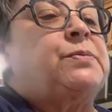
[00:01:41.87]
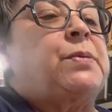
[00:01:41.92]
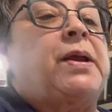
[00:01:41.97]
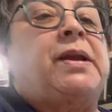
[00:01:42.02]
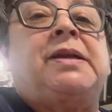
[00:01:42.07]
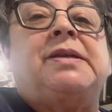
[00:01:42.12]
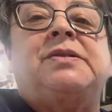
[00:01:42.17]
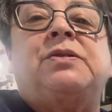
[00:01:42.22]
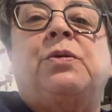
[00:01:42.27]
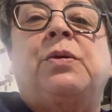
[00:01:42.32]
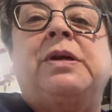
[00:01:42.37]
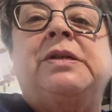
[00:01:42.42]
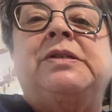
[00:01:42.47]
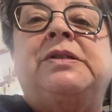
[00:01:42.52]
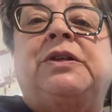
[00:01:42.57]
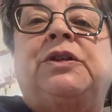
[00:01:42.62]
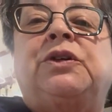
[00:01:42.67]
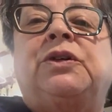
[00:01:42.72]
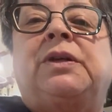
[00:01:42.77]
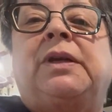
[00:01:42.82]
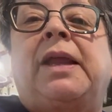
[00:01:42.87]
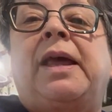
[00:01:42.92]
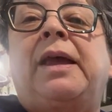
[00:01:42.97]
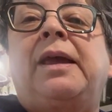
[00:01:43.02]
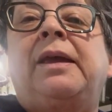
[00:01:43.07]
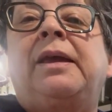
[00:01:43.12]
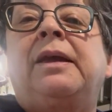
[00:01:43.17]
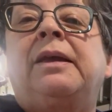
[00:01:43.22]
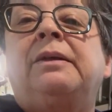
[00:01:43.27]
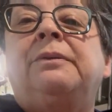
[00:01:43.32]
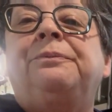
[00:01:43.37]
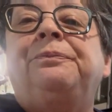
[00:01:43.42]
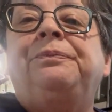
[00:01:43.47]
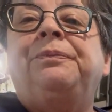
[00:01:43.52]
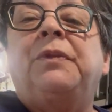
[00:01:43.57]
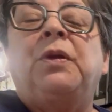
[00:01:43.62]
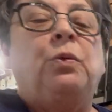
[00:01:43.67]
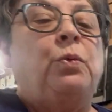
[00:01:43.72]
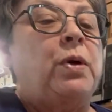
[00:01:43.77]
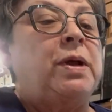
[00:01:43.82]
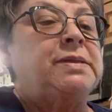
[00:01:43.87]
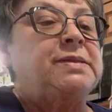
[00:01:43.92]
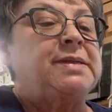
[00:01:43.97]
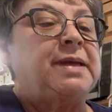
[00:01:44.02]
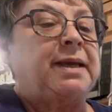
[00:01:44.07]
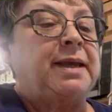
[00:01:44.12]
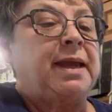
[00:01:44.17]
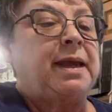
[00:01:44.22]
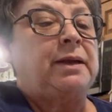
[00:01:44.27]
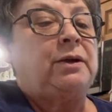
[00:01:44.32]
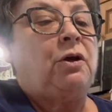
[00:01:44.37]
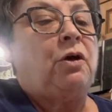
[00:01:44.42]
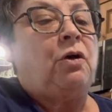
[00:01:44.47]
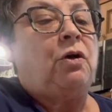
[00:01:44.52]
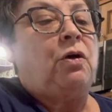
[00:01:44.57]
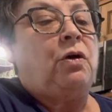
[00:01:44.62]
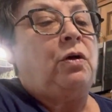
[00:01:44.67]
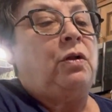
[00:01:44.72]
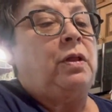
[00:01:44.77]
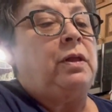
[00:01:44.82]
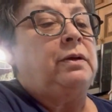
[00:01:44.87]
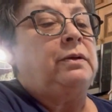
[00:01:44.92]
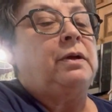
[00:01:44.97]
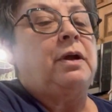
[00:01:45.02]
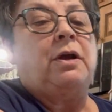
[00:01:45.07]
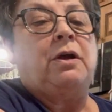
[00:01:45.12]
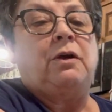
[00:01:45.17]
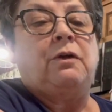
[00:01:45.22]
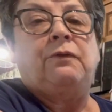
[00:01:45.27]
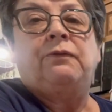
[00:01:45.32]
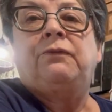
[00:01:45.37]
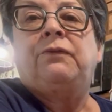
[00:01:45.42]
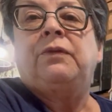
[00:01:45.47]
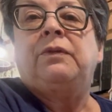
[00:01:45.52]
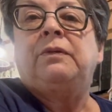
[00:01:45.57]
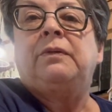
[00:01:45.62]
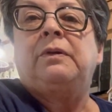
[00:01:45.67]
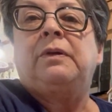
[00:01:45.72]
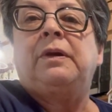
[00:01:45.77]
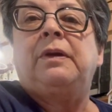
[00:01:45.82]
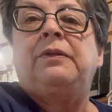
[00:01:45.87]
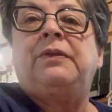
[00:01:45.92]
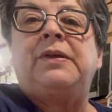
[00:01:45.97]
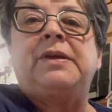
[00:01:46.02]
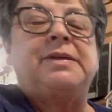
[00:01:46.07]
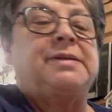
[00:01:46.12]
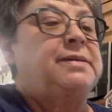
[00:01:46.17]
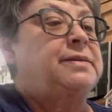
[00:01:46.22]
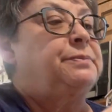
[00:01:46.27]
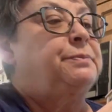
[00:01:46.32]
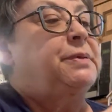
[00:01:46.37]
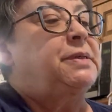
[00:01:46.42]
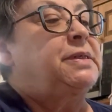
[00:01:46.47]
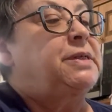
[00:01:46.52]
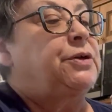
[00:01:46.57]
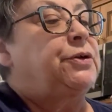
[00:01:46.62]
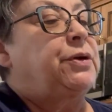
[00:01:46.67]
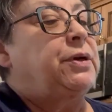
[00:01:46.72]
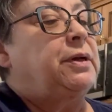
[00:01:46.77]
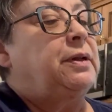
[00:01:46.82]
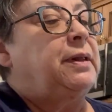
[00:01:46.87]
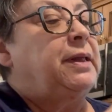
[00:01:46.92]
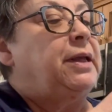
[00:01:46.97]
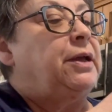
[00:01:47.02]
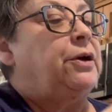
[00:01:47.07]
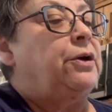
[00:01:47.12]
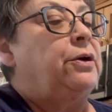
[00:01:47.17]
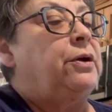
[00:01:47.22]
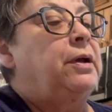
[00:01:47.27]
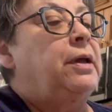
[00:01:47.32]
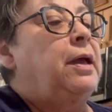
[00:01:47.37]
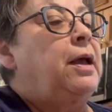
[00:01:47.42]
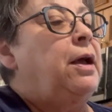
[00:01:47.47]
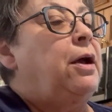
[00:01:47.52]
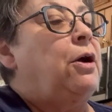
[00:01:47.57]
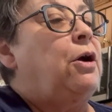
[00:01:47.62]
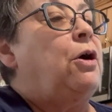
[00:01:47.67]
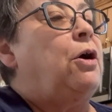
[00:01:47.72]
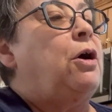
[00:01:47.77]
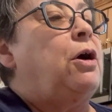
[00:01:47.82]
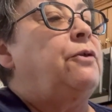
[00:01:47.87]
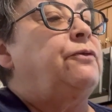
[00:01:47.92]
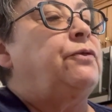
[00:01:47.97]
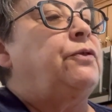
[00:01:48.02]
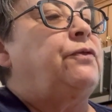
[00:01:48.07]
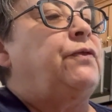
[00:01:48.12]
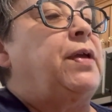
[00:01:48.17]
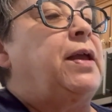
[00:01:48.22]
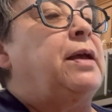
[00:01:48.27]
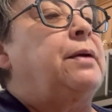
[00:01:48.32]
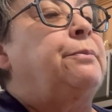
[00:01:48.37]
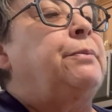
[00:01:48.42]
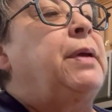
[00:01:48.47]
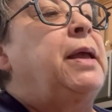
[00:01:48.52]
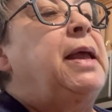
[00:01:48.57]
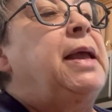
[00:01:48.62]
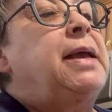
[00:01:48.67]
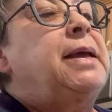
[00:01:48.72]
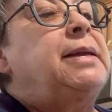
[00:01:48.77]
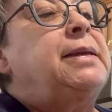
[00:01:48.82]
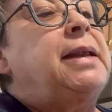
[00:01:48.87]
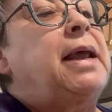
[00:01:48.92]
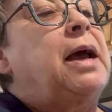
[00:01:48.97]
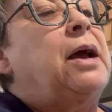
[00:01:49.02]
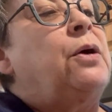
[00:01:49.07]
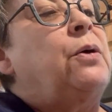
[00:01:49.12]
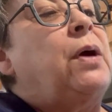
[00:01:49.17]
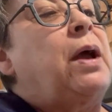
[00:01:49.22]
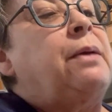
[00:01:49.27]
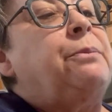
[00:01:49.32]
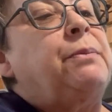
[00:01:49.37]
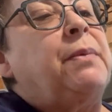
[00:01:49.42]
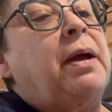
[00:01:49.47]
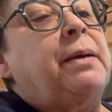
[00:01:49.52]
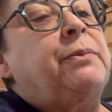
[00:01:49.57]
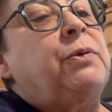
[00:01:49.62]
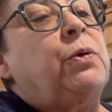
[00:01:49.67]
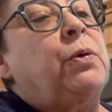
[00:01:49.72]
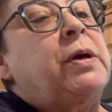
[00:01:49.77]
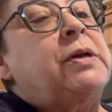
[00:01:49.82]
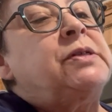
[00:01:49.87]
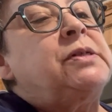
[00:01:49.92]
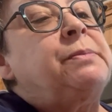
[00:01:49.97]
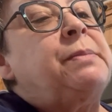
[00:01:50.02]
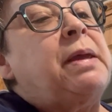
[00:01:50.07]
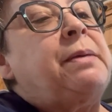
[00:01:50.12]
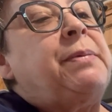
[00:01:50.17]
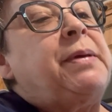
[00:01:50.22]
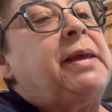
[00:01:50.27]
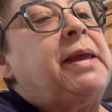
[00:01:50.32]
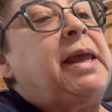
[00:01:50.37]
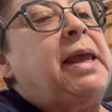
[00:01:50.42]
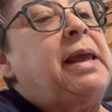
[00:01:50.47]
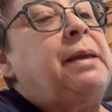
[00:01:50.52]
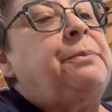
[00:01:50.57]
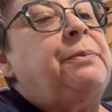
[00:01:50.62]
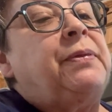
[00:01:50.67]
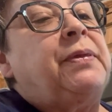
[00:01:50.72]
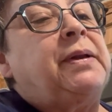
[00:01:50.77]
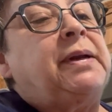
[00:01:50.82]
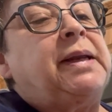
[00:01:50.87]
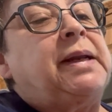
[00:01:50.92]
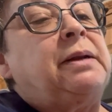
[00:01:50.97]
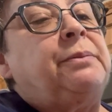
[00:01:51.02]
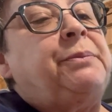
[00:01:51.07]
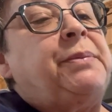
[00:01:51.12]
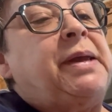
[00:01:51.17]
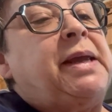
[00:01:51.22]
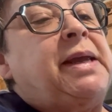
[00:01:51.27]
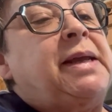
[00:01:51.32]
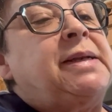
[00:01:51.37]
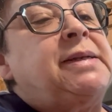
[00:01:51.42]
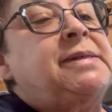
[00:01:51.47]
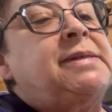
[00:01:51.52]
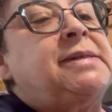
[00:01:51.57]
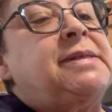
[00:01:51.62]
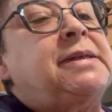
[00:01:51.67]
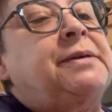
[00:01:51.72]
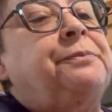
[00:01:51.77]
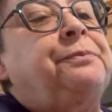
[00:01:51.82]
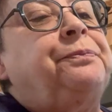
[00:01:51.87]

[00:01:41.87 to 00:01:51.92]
he's going to look like once I get all of this material here off of him. Now I'm going to maybe keep the little beads